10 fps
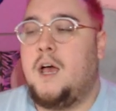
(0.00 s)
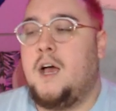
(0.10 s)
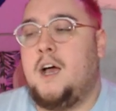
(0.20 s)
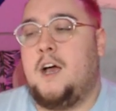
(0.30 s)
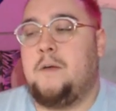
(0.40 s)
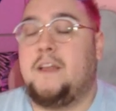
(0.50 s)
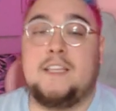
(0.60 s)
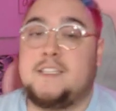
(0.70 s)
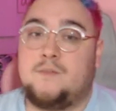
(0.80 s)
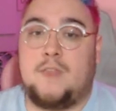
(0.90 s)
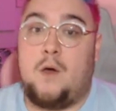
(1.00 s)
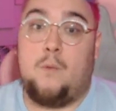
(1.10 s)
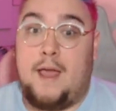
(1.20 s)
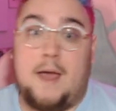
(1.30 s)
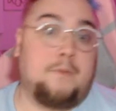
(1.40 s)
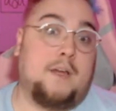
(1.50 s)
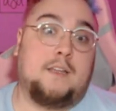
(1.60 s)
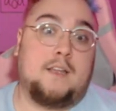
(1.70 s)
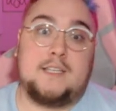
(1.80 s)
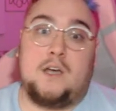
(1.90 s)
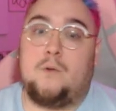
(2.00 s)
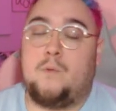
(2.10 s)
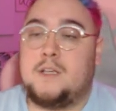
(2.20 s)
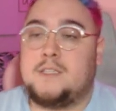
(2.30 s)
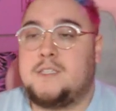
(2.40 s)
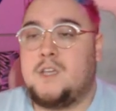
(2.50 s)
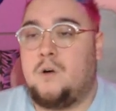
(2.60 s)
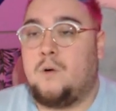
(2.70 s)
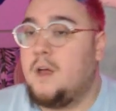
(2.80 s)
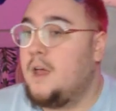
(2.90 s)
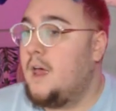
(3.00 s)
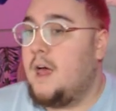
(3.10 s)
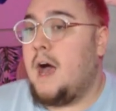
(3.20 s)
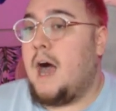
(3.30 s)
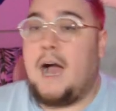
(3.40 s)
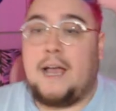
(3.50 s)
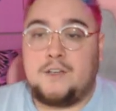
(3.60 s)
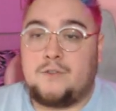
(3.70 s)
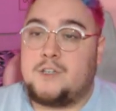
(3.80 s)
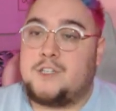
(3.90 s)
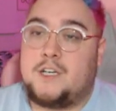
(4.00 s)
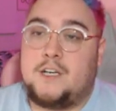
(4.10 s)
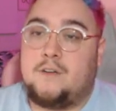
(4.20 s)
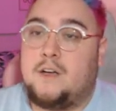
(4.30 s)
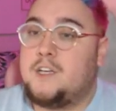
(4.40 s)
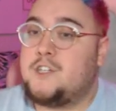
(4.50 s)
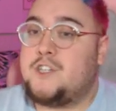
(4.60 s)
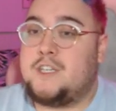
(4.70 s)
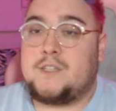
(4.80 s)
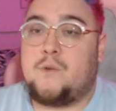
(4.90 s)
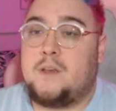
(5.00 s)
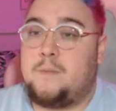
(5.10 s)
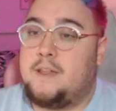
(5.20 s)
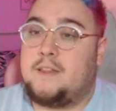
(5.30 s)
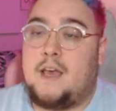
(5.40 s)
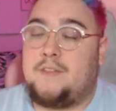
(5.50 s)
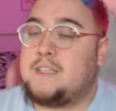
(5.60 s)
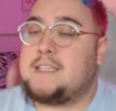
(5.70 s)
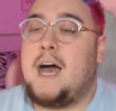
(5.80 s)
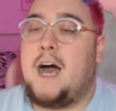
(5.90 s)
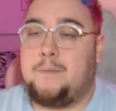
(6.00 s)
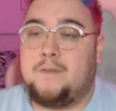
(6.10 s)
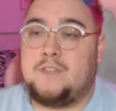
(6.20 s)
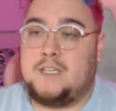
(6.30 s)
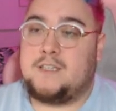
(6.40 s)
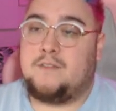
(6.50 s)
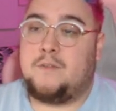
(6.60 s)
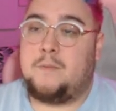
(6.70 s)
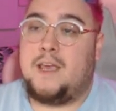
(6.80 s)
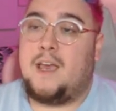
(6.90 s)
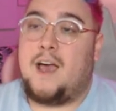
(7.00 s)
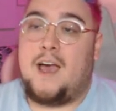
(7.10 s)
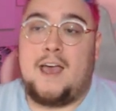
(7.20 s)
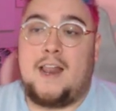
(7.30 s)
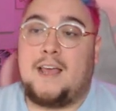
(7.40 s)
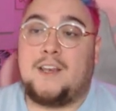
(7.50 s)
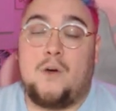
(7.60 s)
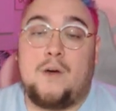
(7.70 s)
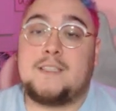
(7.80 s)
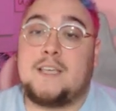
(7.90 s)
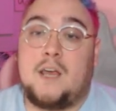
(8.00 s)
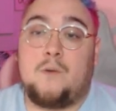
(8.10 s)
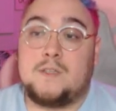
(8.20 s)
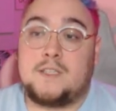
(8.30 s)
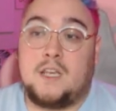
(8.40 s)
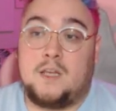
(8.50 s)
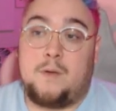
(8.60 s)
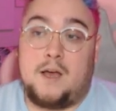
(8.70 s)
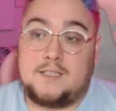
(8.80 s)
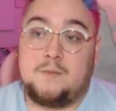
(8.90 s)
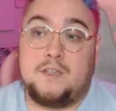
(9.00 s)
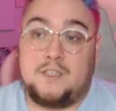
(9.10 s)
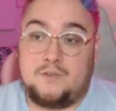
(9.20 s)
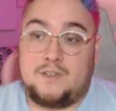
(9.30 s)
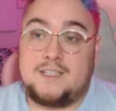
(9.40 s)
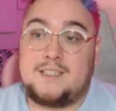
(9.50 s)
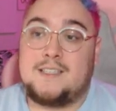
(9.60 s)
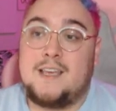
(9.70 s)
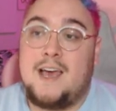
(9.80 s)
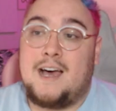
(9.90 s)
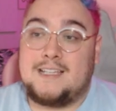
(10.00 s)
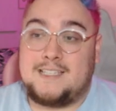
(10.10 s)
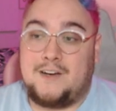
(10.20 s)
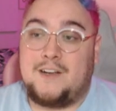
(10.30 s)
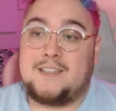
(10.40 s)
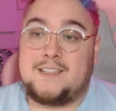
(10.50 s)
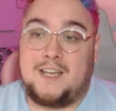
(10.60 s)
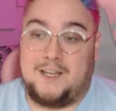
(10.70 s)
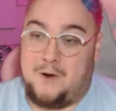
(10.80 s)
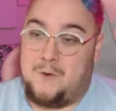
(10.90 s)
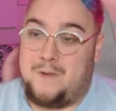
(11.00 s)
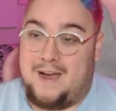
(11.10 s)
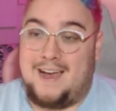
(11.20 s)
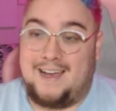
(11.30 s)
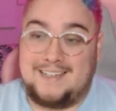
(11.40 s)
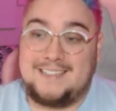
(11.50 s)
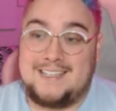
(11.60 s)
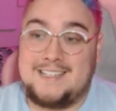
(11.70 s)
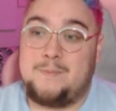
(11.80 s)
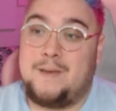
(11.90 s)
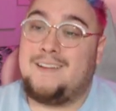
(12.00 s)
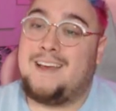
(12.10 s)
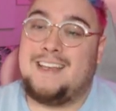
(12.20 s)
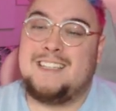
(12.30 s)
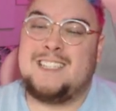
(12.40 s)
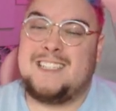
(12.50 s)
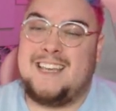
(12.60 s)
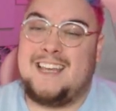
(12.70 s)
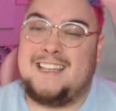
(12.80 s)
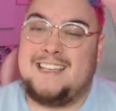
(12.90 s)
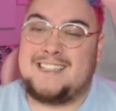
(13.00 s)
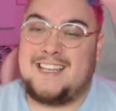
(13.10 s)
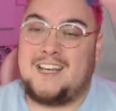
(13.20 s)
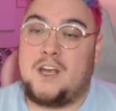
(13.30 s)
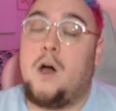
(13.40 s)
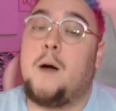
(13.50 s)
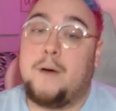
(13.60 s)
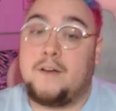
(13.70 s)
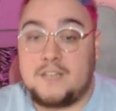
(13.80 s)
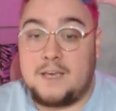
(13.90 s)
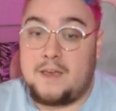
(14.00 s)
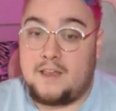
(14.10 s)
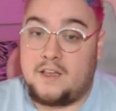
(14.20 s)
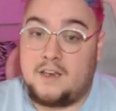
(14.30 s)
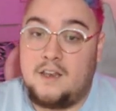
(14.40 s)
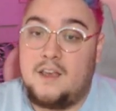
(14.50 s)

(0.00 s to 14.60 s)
At least the way I played, that's how it was. So I adore Jaheira. She is going to be at the top of decent for me. And I know I said I was going to possibly do this. Asterian's going to go behind Isabelle, and he's going to go above Dame Aelin,